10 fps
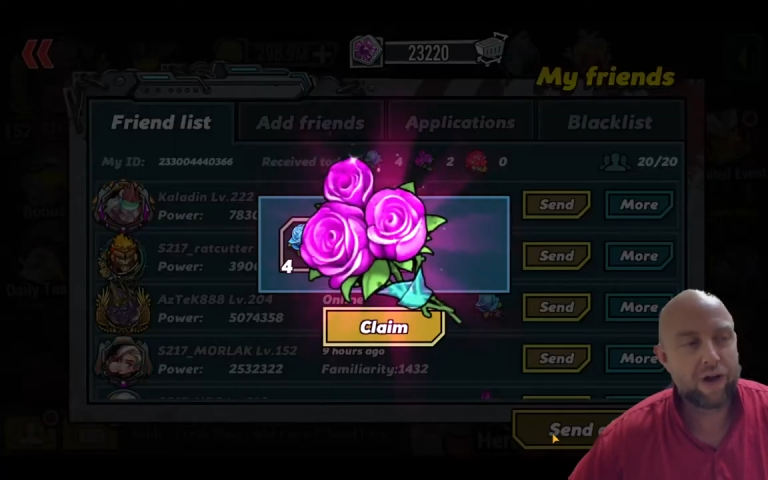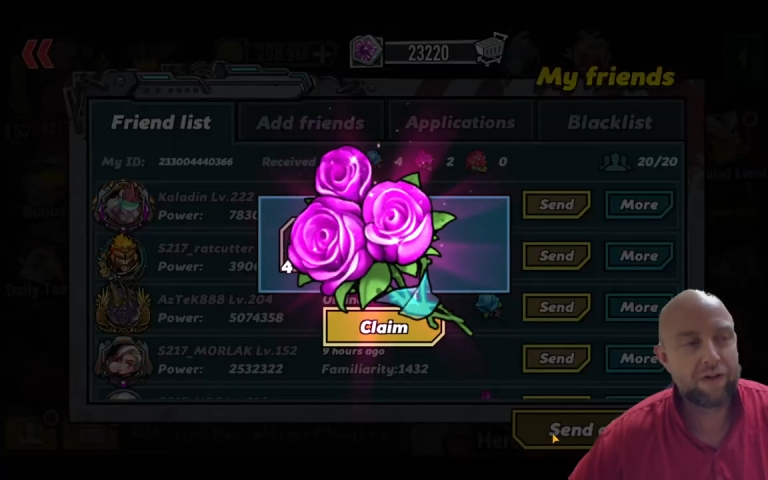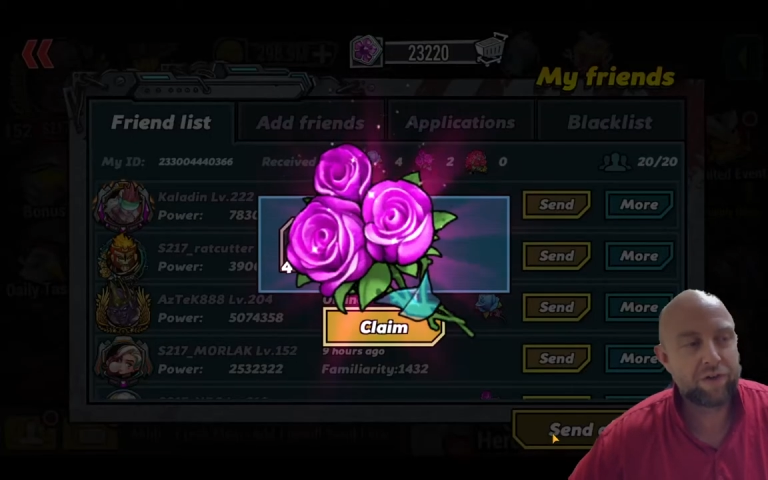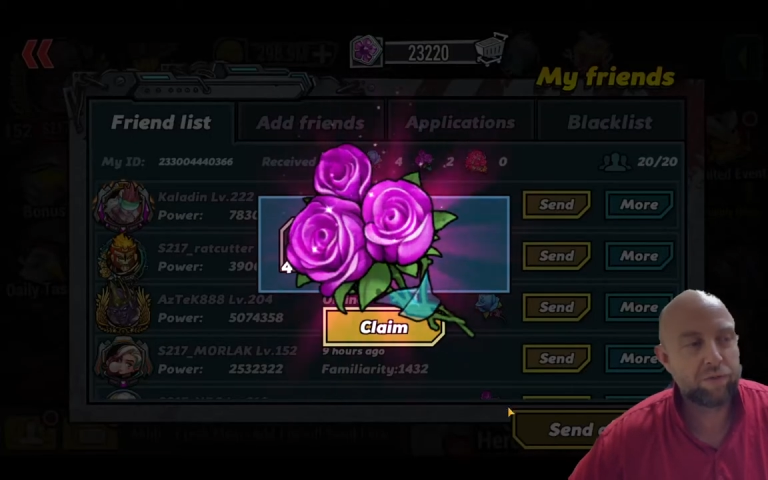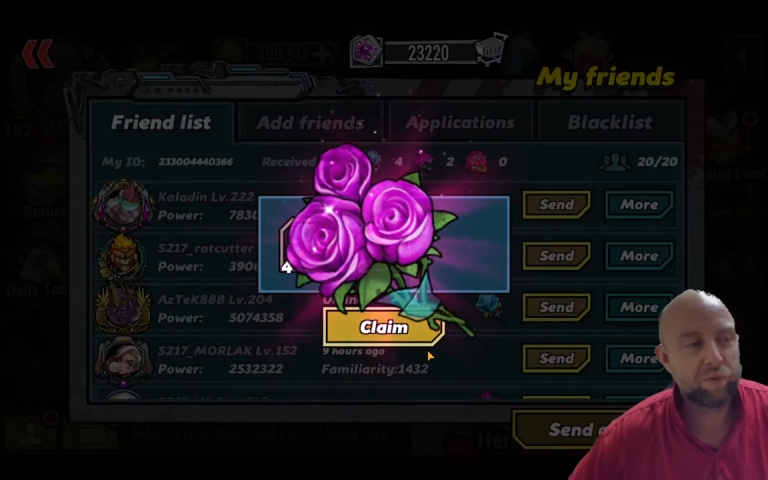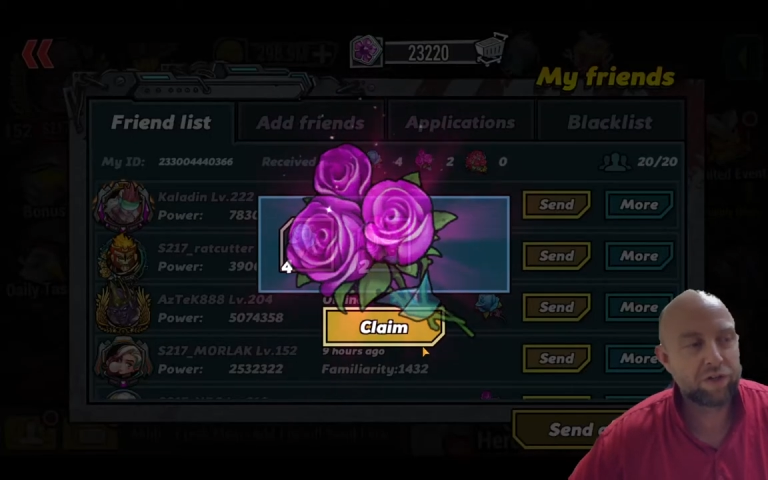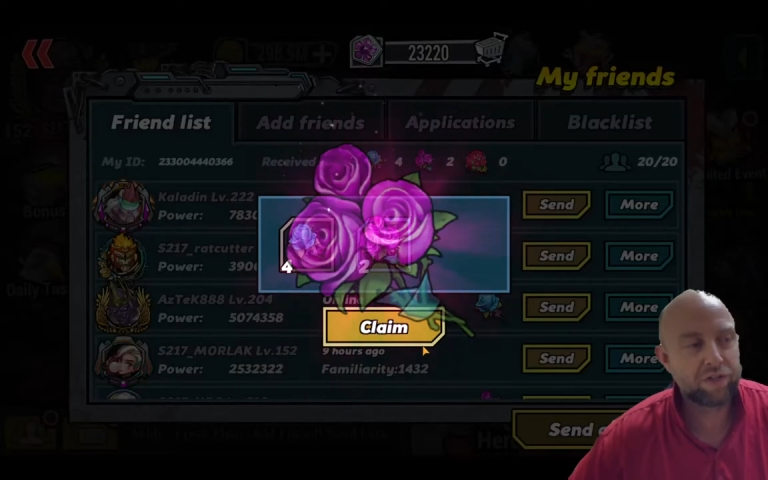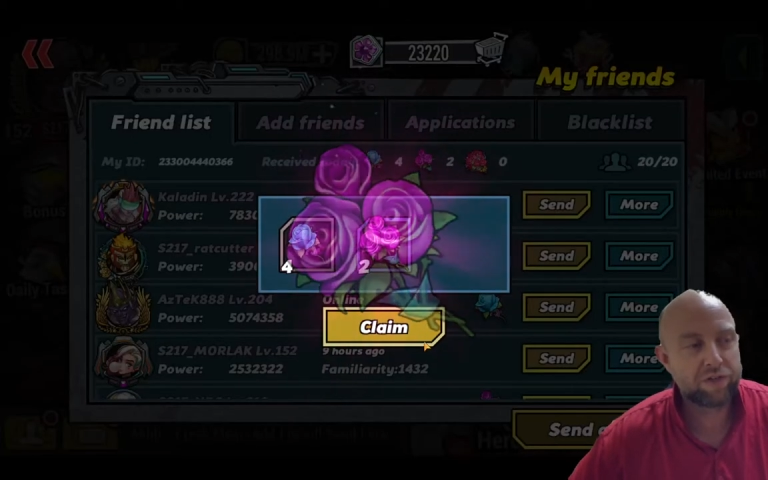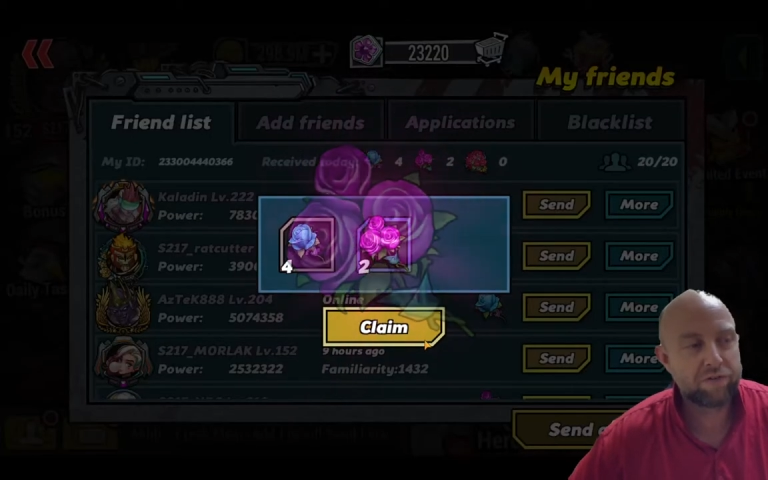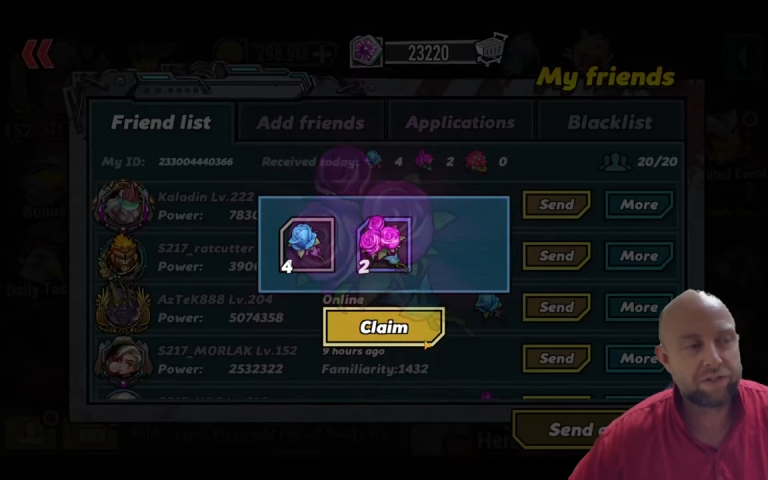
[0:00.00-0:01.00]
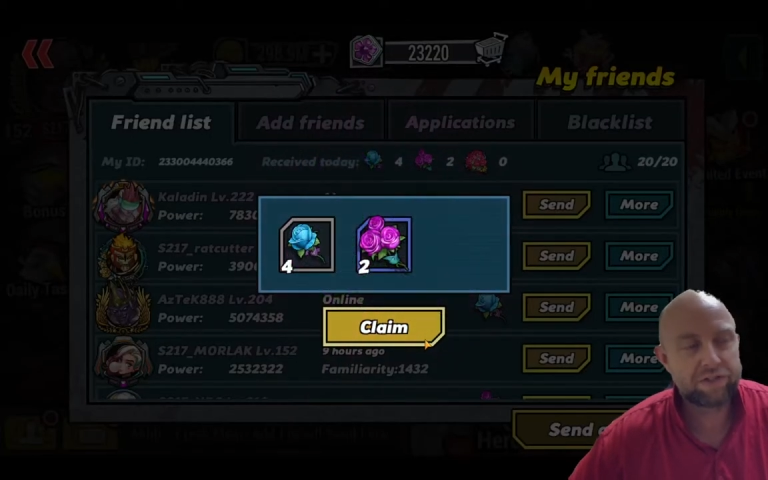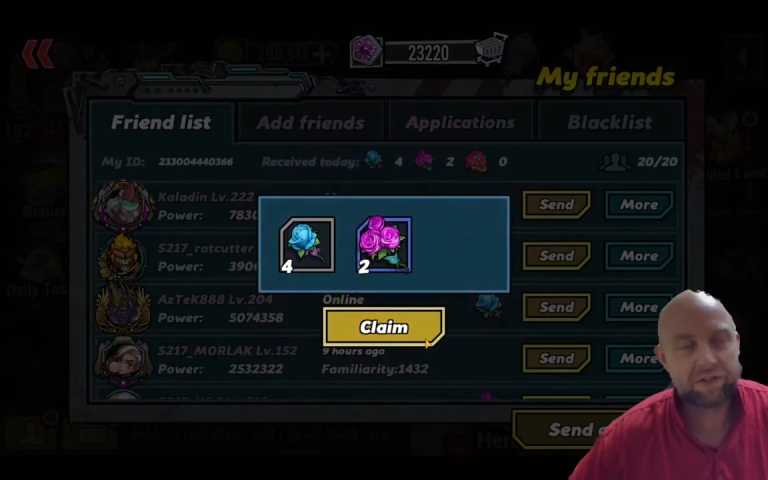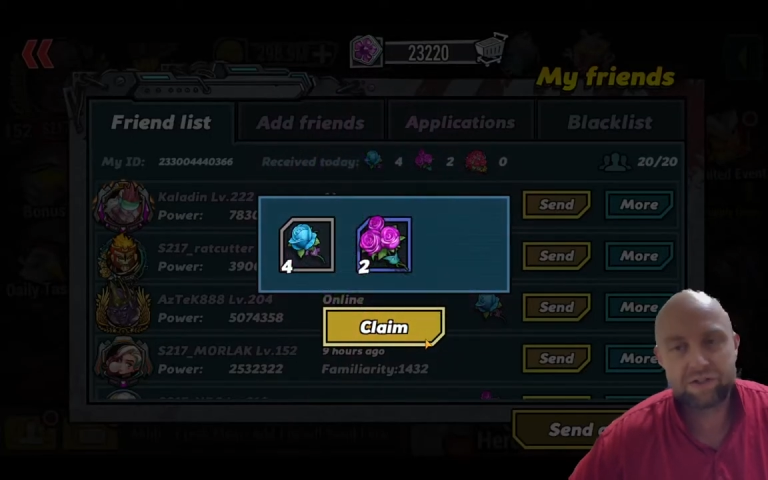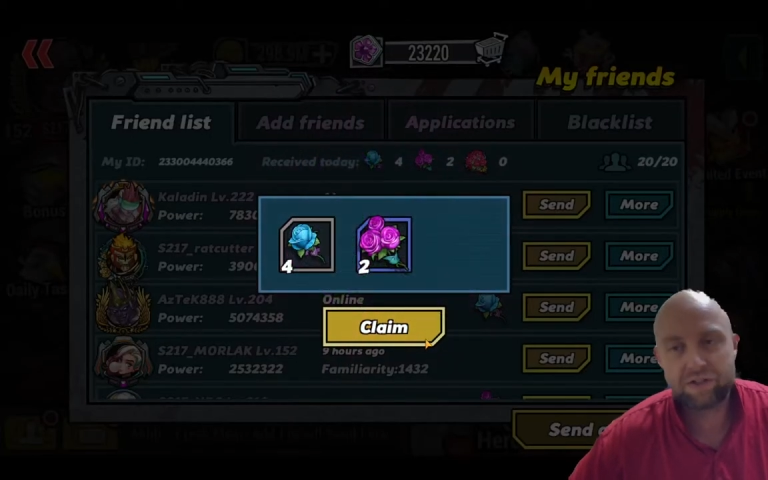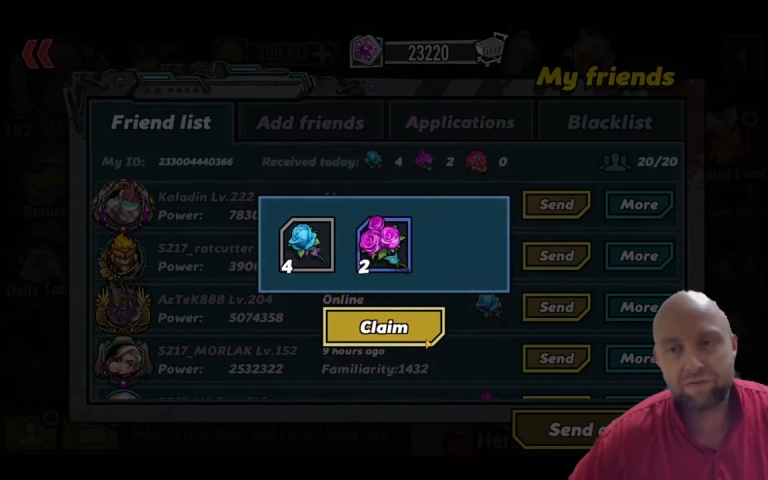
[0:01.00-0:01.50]
any bus services
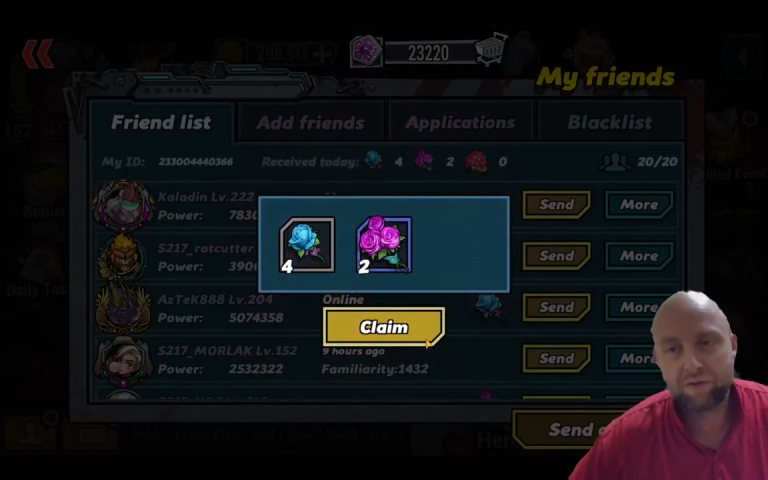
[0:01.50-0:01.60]
to even